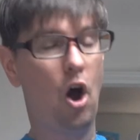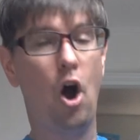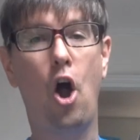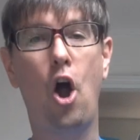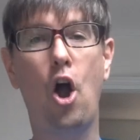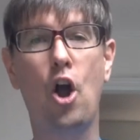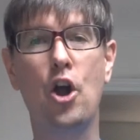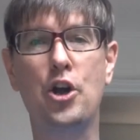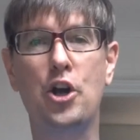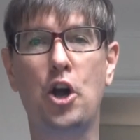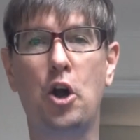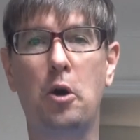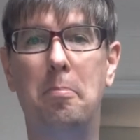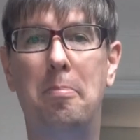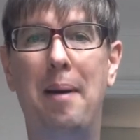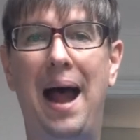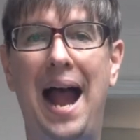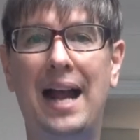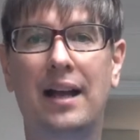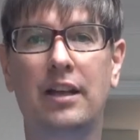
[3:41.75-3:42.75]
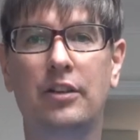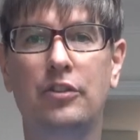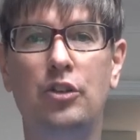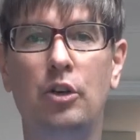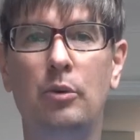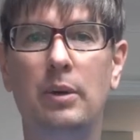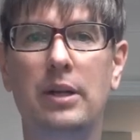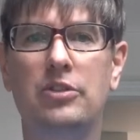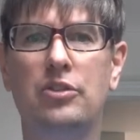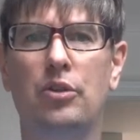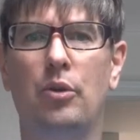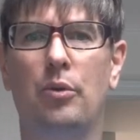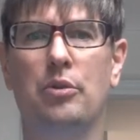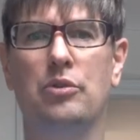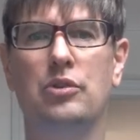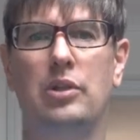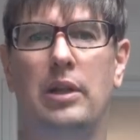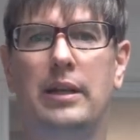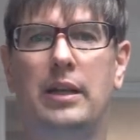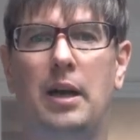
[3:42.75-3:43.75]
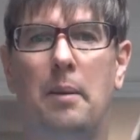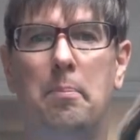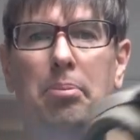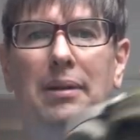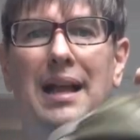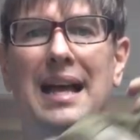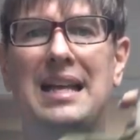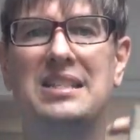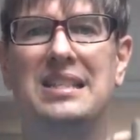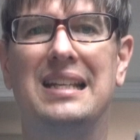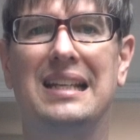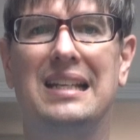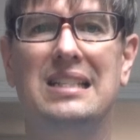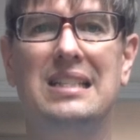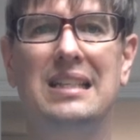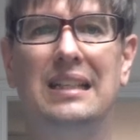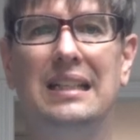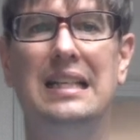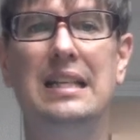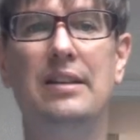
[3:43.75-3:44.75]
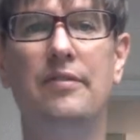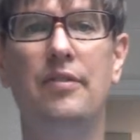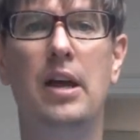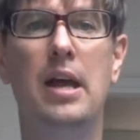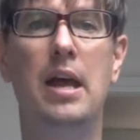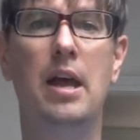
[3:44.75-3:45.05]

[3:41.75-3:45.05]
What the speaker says: harder back to it, so there's like a plastic sleeve